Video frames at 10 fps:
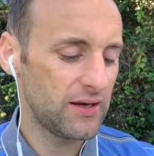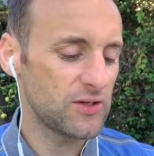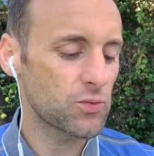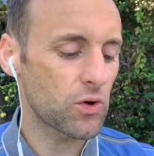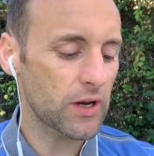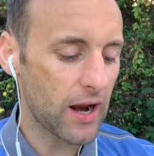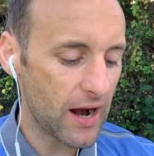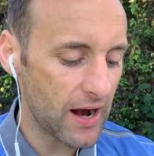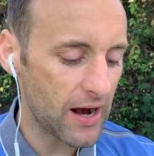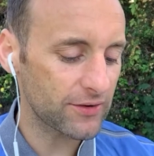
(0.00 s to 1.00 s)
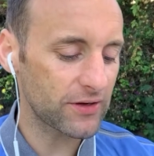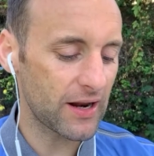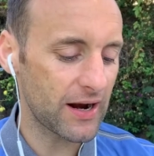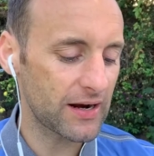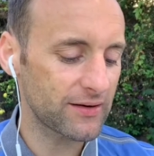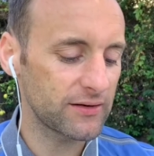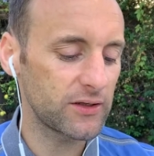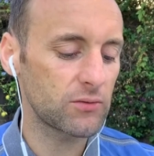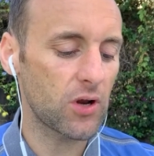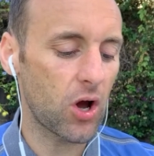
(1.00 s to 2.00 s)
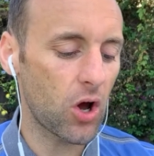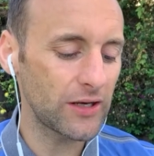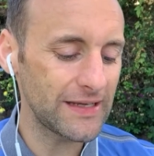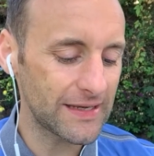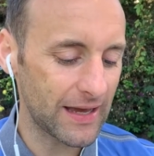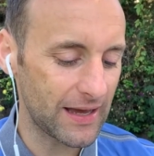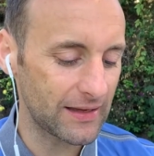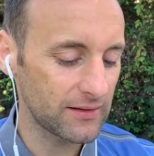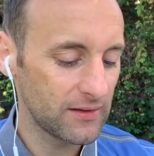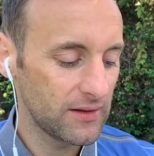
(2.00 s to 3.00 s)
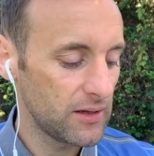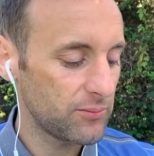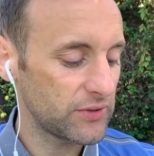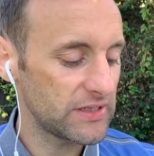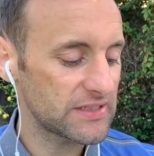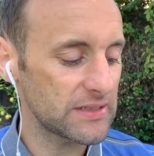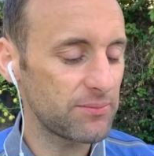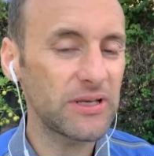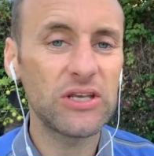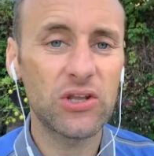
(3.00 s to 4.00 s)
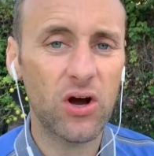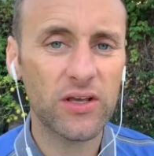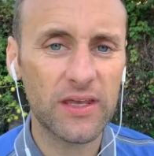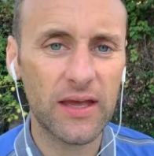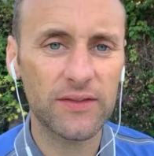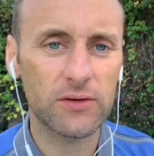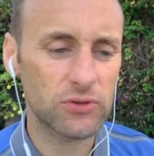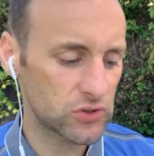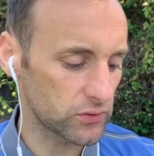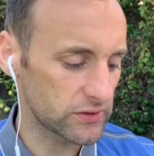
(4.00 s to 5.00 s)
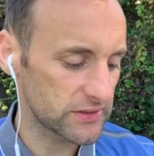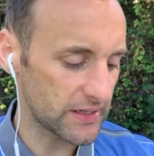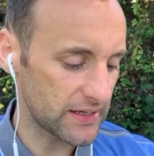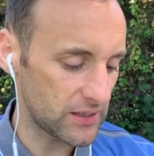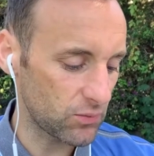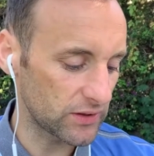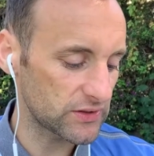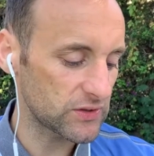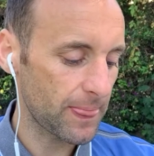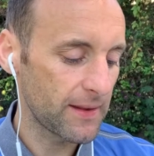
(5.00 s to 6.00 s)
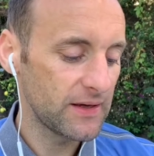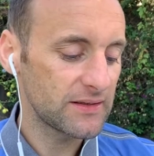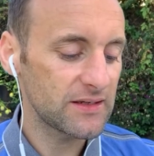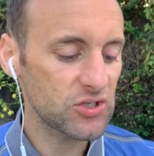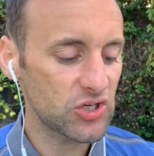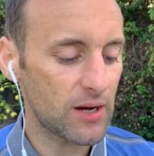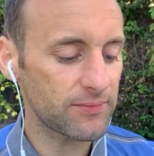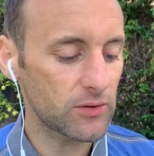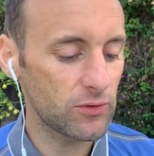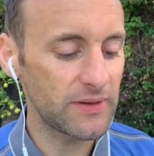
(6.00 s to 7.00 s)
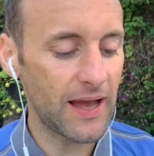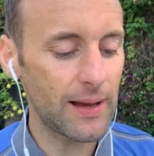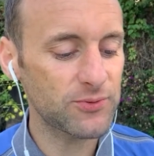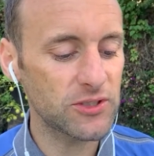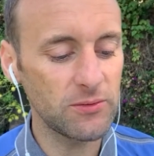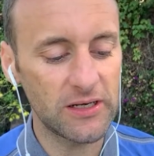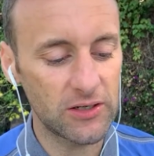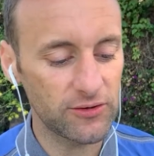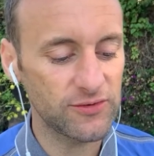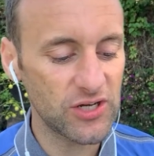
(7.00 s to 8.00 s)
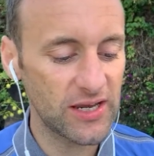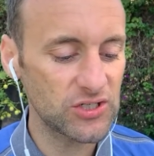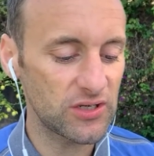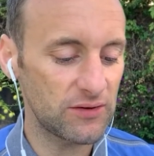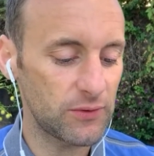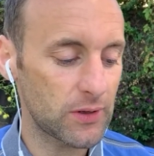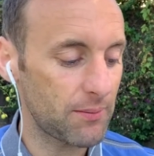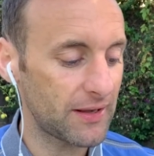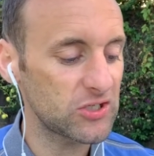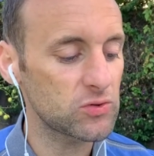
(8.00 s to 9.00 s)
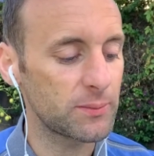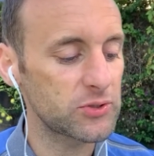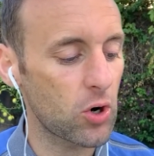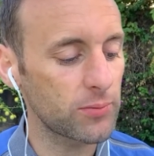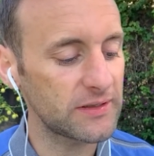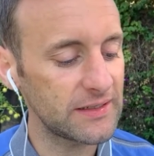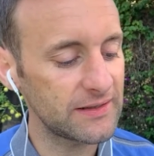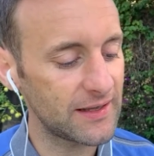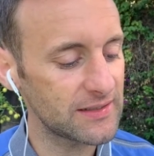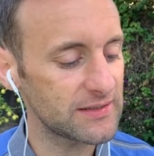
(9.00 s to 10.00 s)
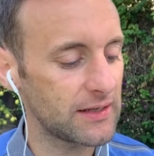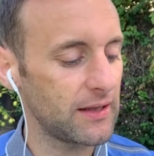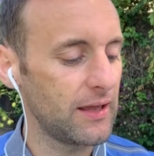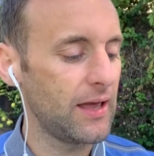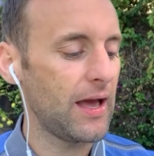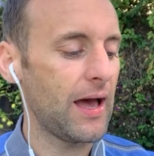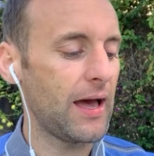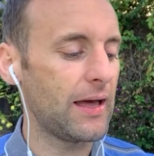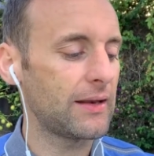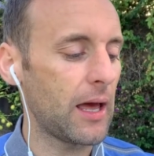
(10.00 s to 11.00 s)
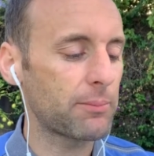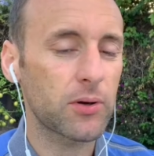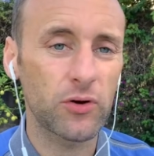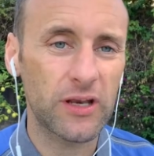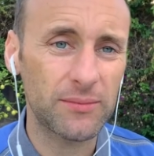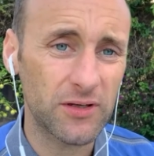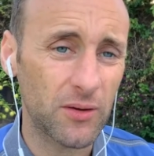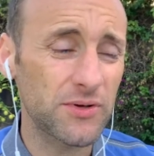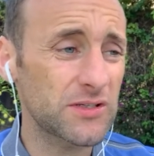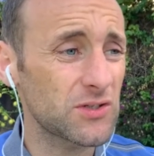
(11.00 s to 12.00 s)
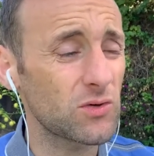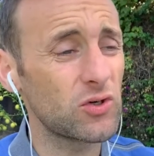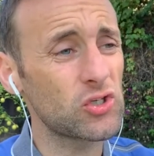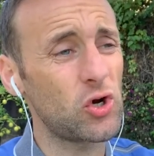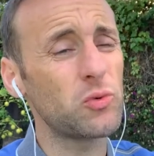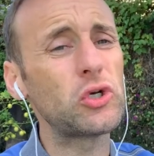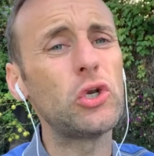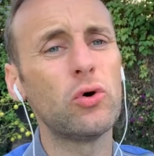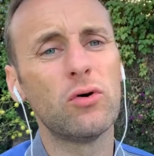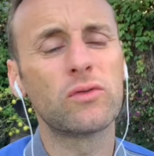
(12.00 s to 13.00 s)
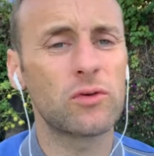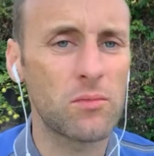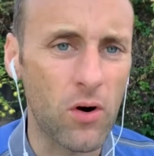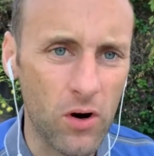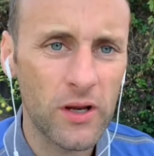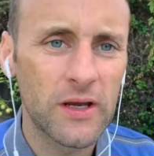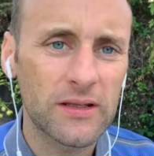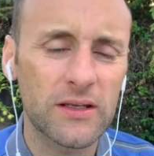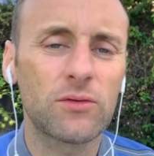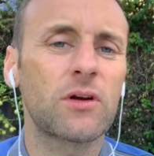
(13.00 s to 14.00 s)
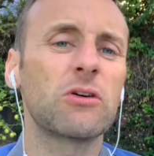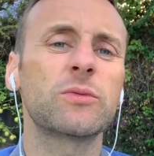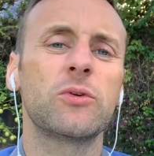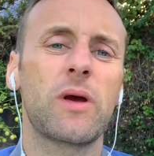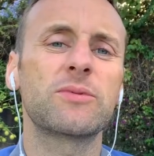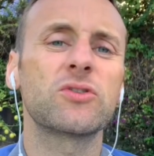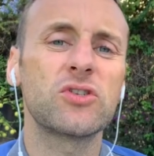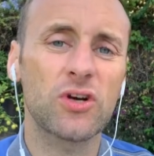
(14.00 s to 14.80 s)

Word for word: He's working harder and harder and doing all he can, but he's simply not getting the results he wants. This chapter will be absolutely life-changing if you can manage to absorb the details in it and apply them to your business. So guys, I would love nothing more than you to go to my website,